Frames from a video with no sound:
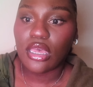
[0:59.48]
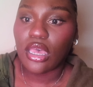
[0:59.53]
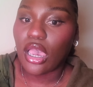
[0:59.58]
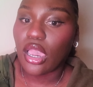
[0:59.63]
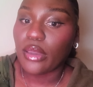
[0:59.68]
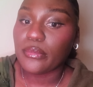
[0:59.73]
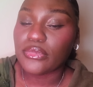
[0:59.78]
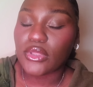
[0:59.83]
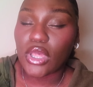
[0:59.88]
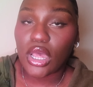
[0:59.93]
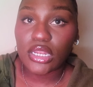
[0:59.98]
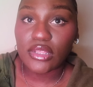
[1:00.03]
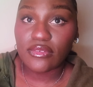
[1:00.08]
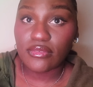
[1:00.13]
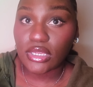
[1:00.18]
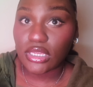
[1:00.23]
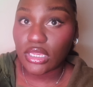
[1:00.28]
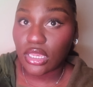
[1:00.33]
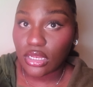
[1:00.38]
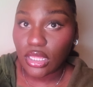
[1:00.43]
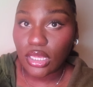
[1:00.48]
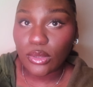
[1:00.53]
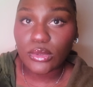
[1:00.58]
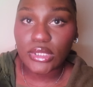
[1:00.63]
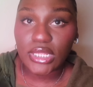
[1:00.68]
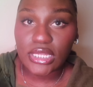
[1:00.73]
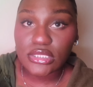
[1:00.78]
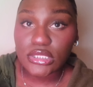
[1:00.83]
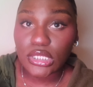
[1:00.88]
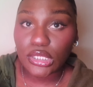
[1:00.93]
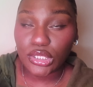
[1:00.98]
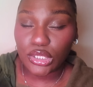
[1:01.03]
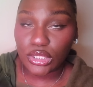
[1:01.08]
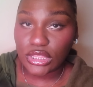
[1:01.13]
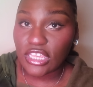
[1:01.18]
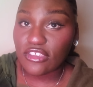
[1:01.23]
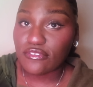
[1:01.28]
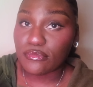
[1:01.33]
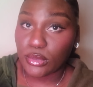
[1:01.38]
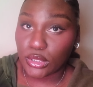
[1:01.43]
I'm not even kidding when I tell you
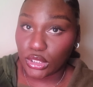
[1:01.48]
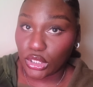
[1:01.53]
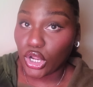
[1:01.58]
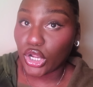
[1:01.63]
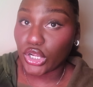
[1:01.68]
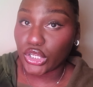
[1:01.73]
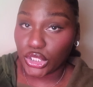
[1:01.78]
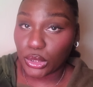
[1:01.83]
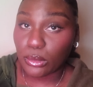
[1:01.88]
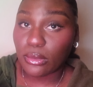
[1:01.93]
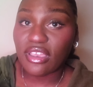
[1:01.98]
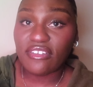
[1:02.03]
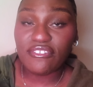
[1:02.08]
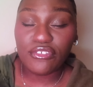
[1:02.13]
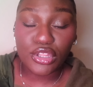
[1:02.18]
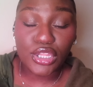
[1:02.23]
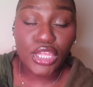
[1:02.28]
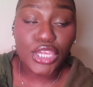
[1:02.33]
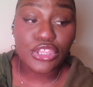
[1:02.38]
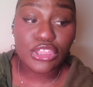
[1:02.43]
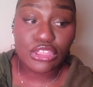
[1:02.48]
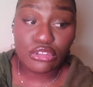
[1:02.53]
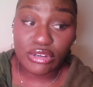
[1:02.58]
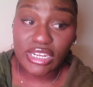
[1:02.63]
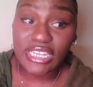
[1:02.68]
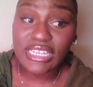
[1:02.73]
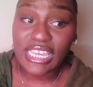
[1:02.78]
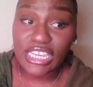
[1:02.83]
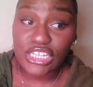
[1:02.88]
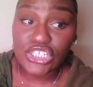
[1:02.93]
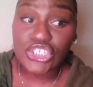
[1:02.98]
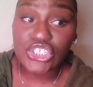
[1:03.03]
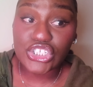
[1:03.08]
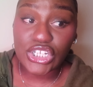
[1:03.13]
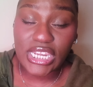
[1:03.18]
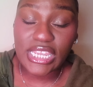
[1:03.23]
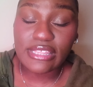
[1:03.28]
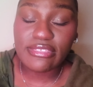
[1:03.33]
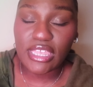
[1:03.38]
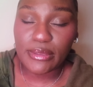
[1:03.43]
they've been arguing for like 3 days
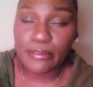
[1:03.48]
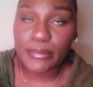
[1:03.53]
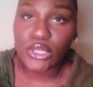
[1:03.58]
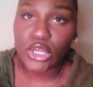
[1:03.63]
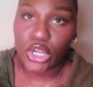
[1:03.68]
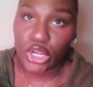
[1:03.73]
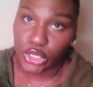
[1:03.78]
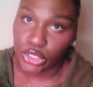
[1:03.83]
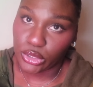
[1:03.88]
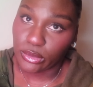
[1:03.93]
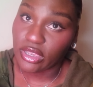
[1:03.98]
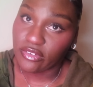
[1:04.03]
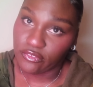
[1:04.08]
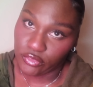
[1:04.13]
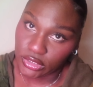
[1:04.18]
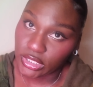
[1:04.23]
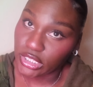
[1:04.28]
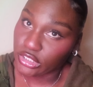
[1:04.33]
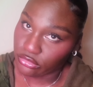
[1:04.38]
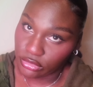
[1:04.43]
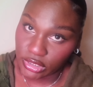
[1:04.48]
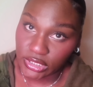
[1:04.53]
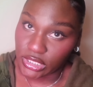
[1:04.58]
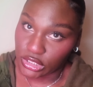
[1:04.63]
straight. They've been arguing for like 3